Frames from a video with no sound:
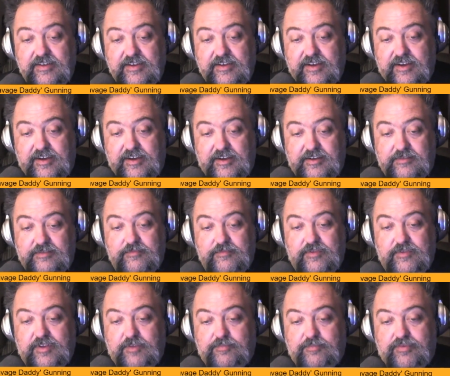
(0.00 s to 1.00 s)
A
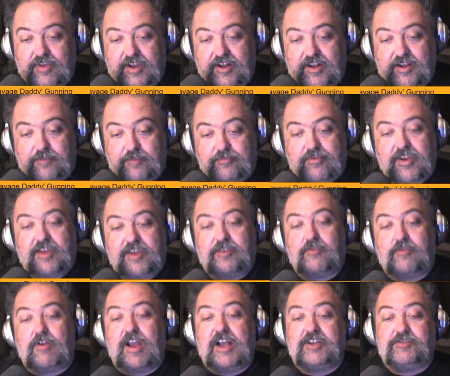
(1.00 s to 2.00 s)
plane
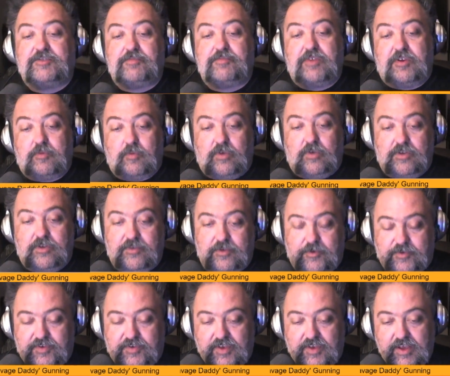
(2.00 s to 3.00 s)
crash being one of
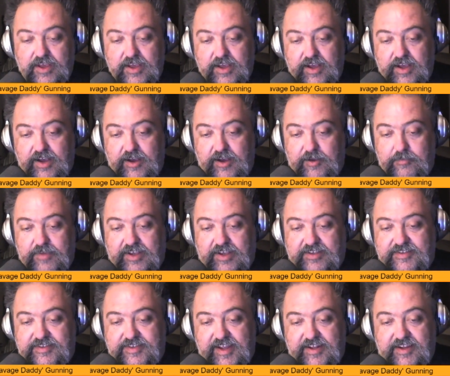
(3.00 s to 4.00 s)
those.
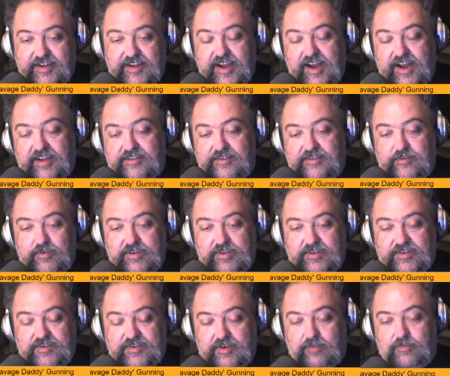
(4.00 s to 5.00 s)
Extended
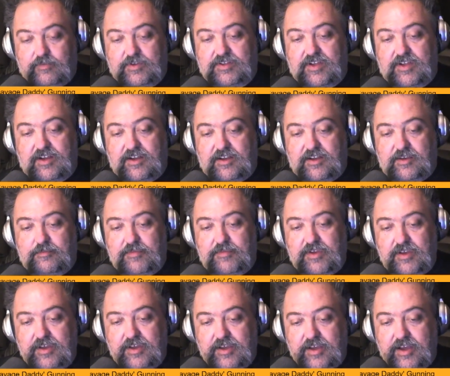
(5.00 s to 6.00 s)
consequences over time.
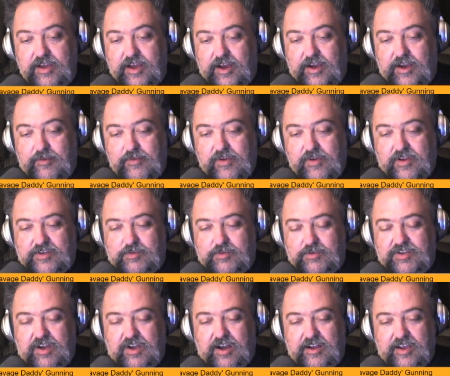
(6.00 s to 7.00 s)
We also were
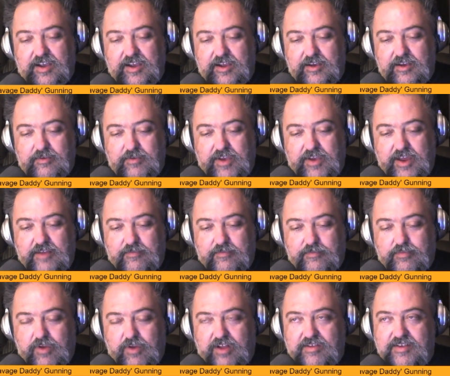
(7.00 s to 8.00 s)
talking, we kind of
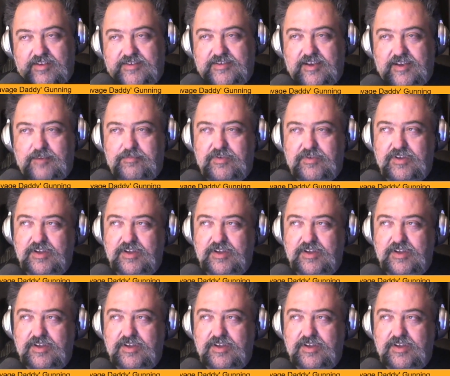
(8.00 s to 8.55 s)
brought this up,